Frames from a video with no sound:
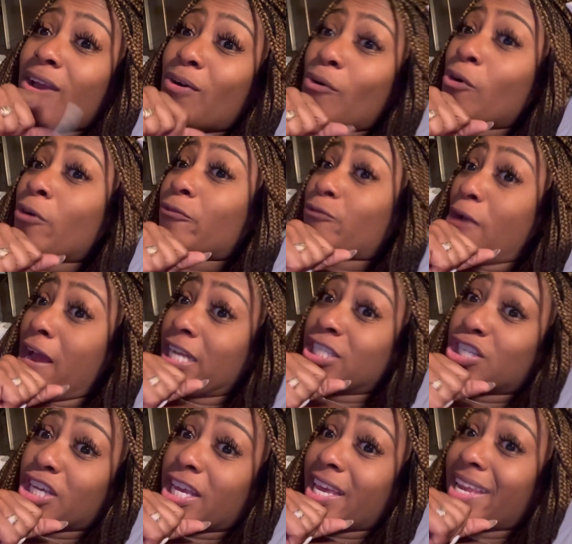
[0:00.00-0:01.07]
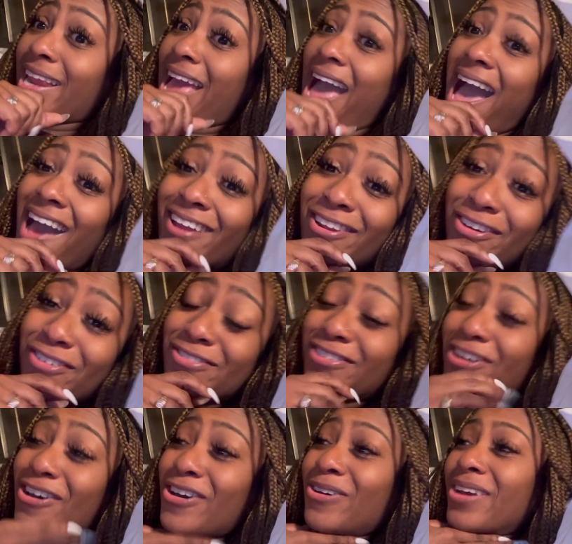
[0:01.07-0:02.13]
Or fried chicken. I don't
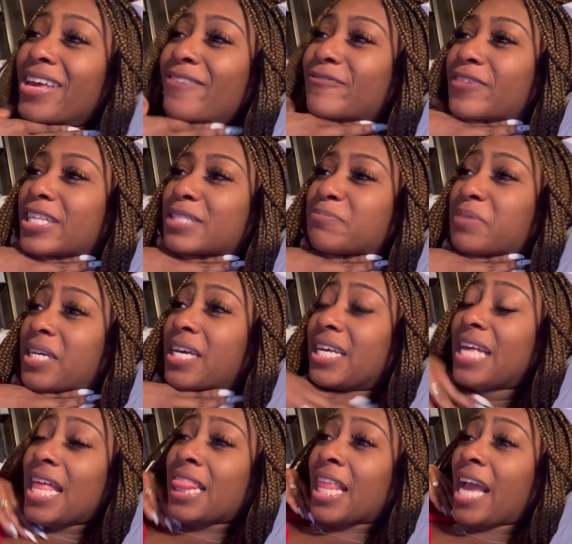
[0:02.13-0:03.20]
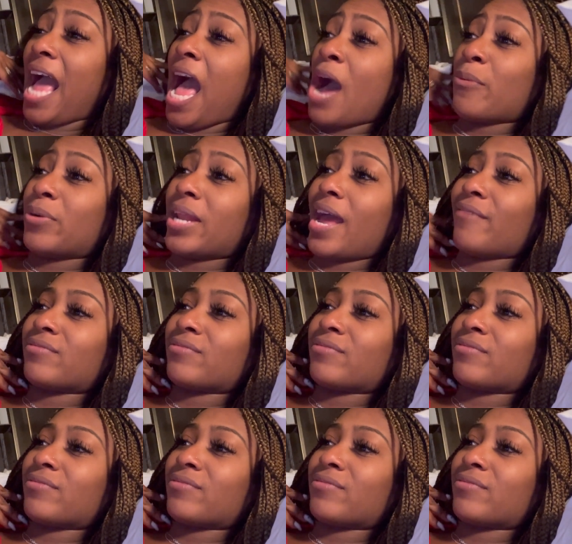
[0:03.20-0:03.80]
know if it's because, like, I would have